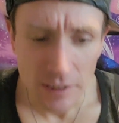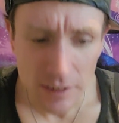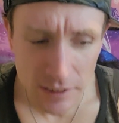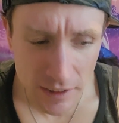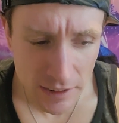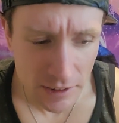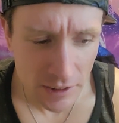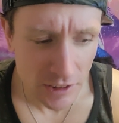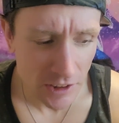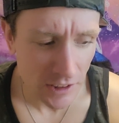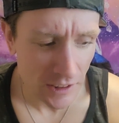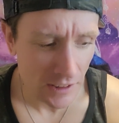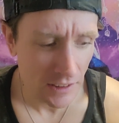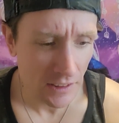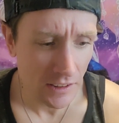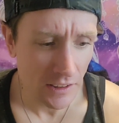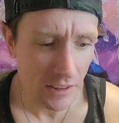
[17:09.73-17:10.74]
then
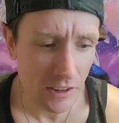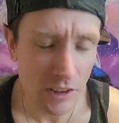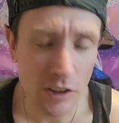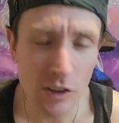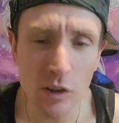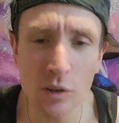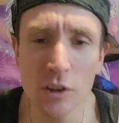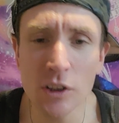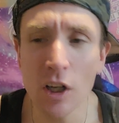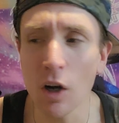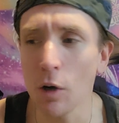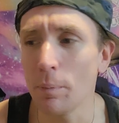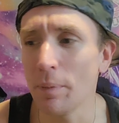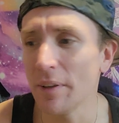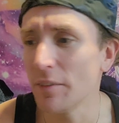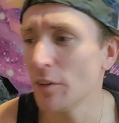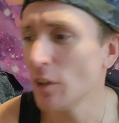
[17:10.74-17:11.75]
you lose
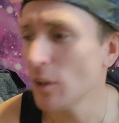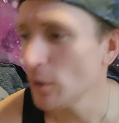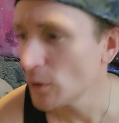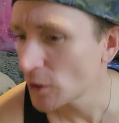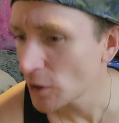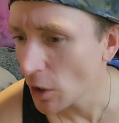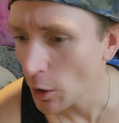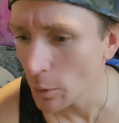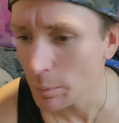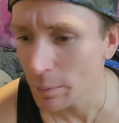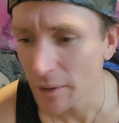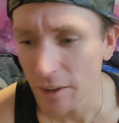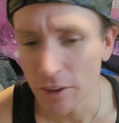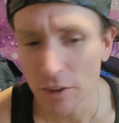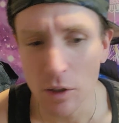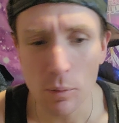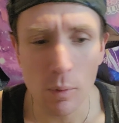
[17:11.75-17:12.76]
hope, and then
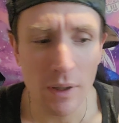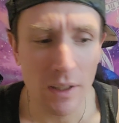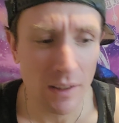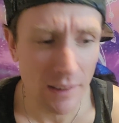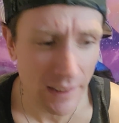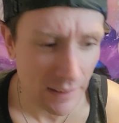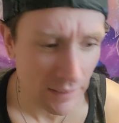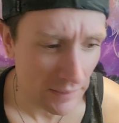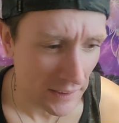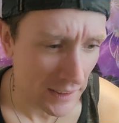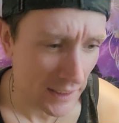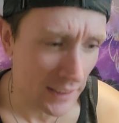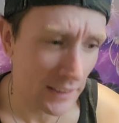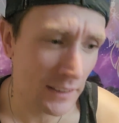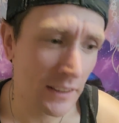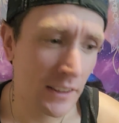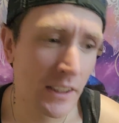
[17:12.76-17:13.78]
you don't want to live, and
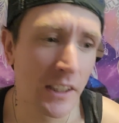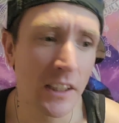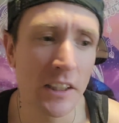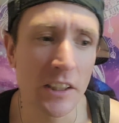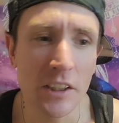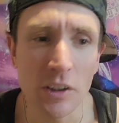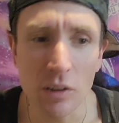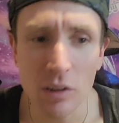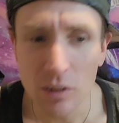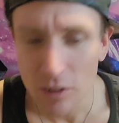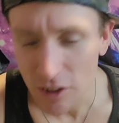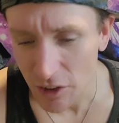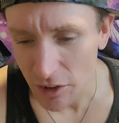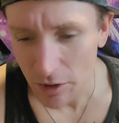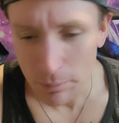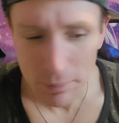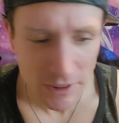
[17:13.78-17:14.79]
then you lose
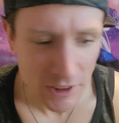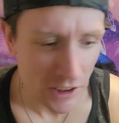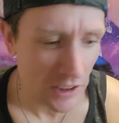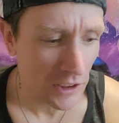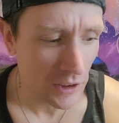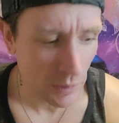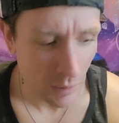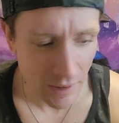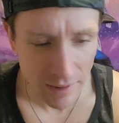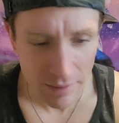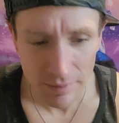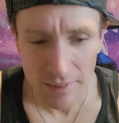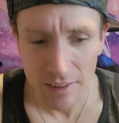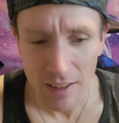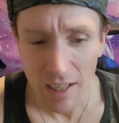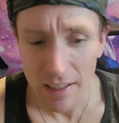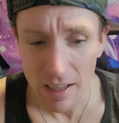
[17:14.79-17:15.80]
your ambition to live.
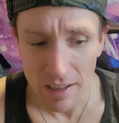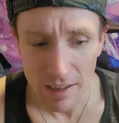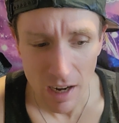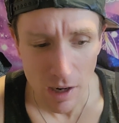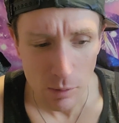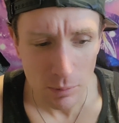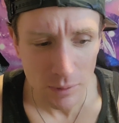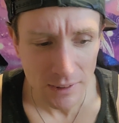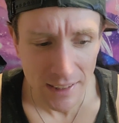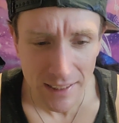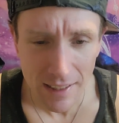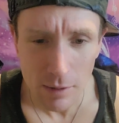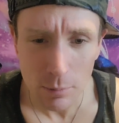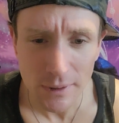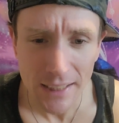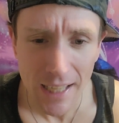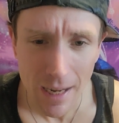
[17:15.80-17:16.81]
And that
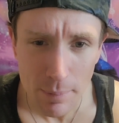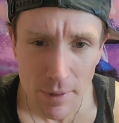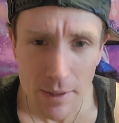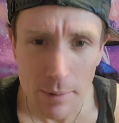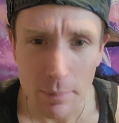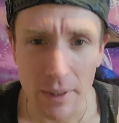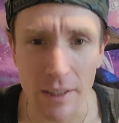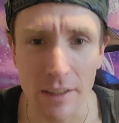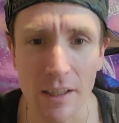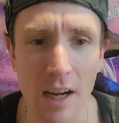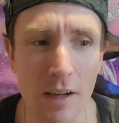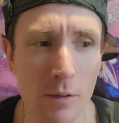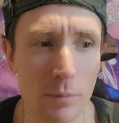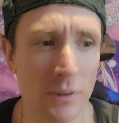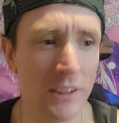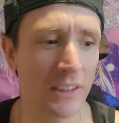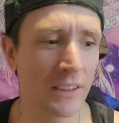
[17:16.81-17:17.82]
almost happened to me. I
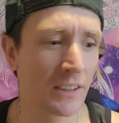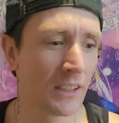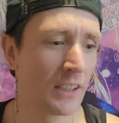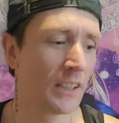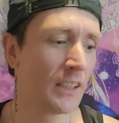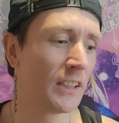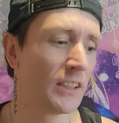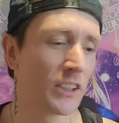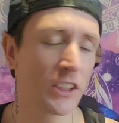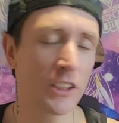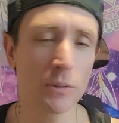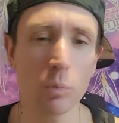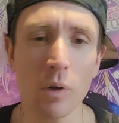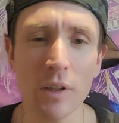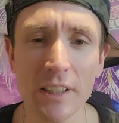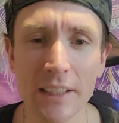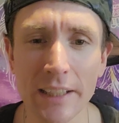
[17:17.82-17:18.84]
almost just
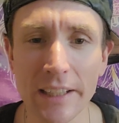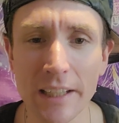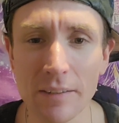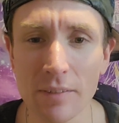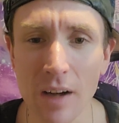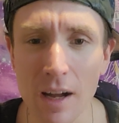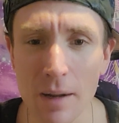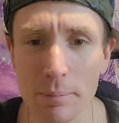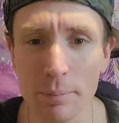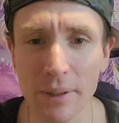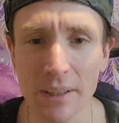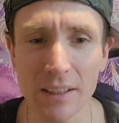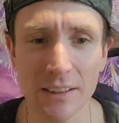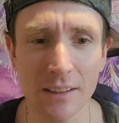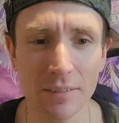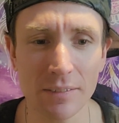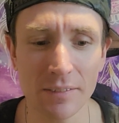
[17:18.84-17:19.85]
wanted to give up
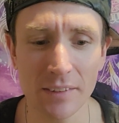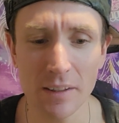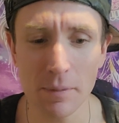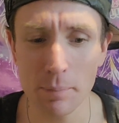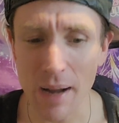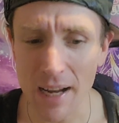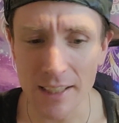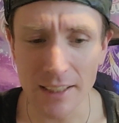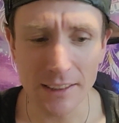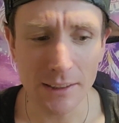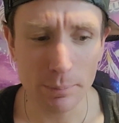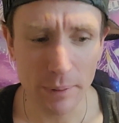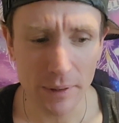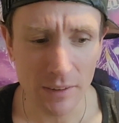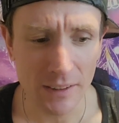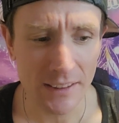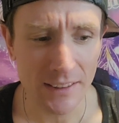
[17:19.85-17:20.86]
because of the bad
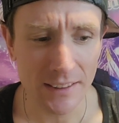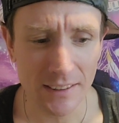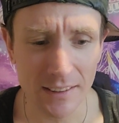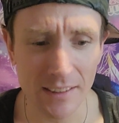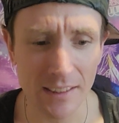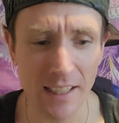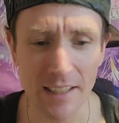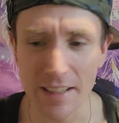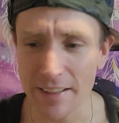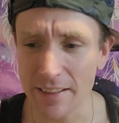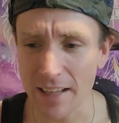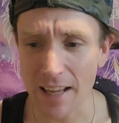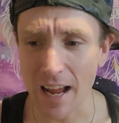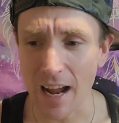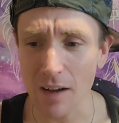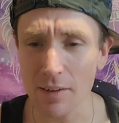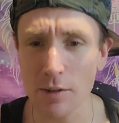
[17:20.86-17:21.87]
experience and
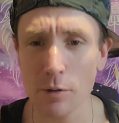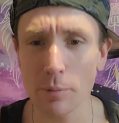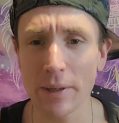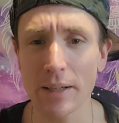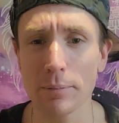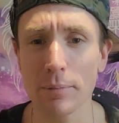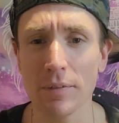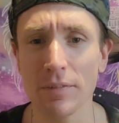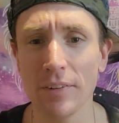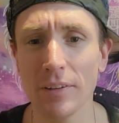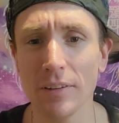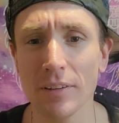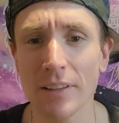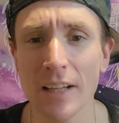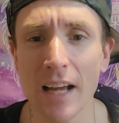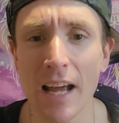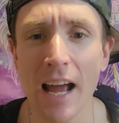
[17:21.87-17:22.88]
how they were making me feel
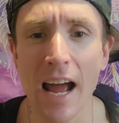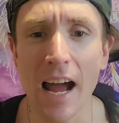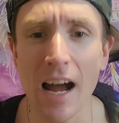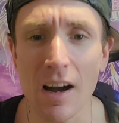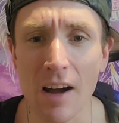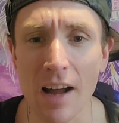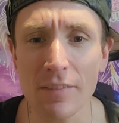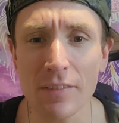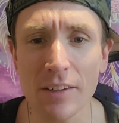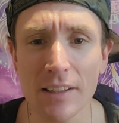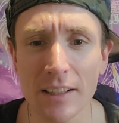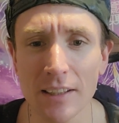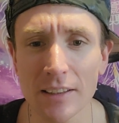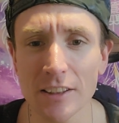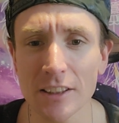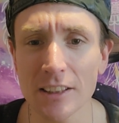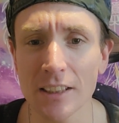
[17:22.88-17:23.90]
and how
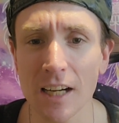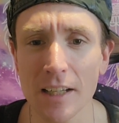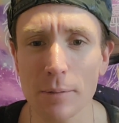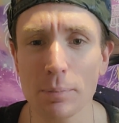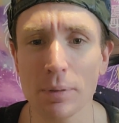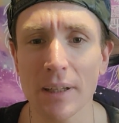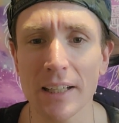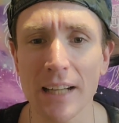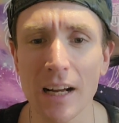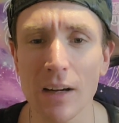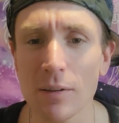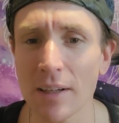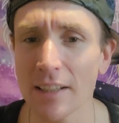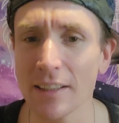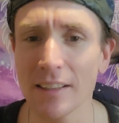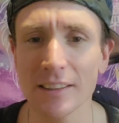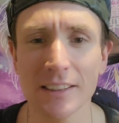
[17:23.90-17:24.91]
everything just kind of played out.
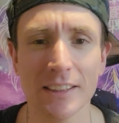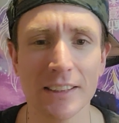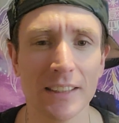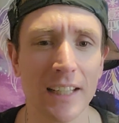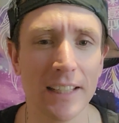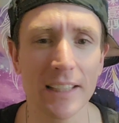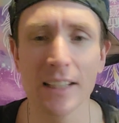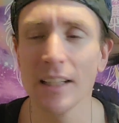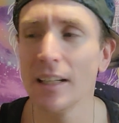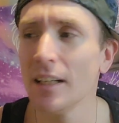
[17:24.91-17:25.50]
And it's just like,